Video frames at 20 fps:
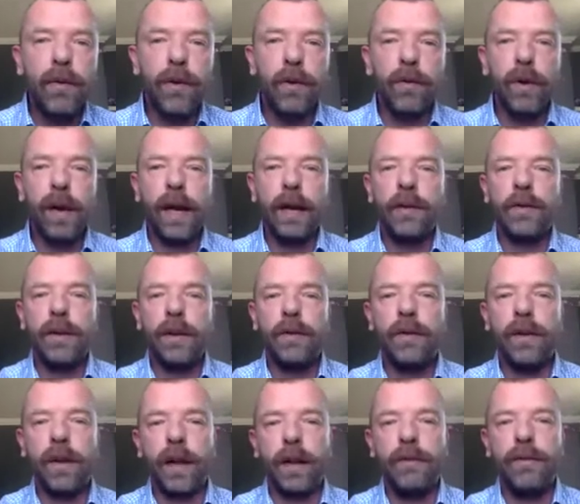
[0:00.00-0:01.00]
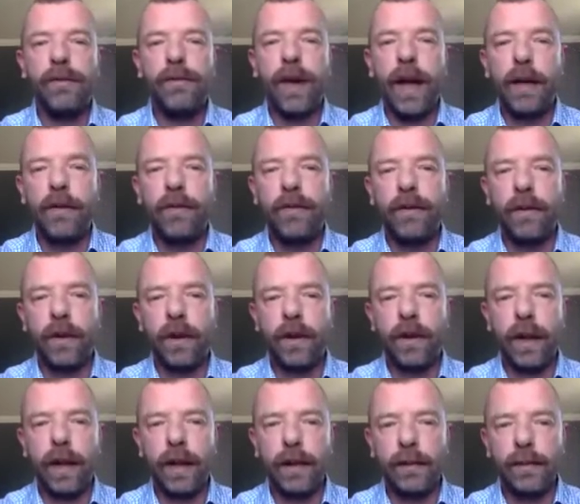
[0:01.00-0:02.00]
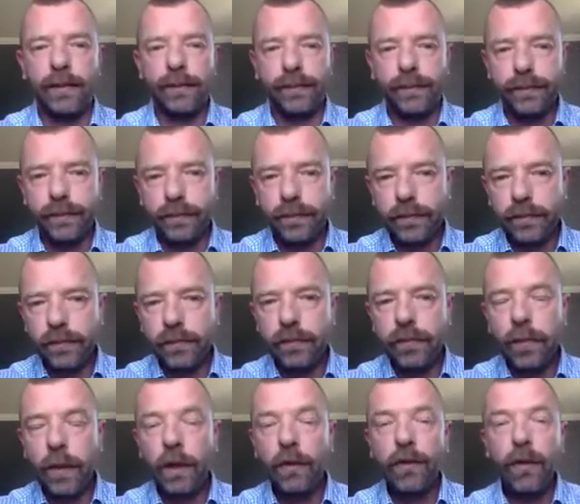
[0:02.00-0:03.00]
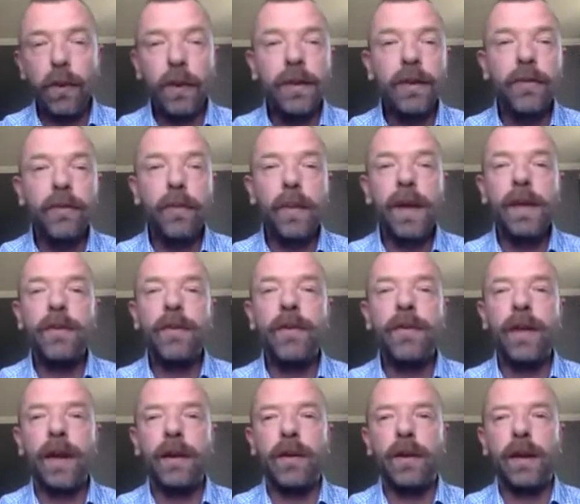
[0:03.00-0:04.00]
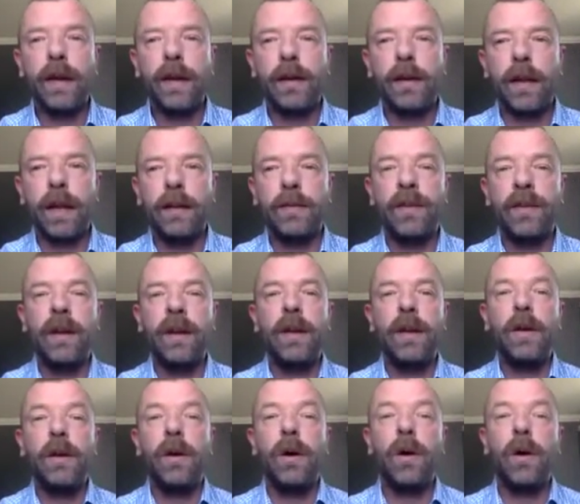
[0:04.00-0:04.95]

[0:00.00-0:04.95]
In reality, it's a lot faster than that. So what this means is that you can collect a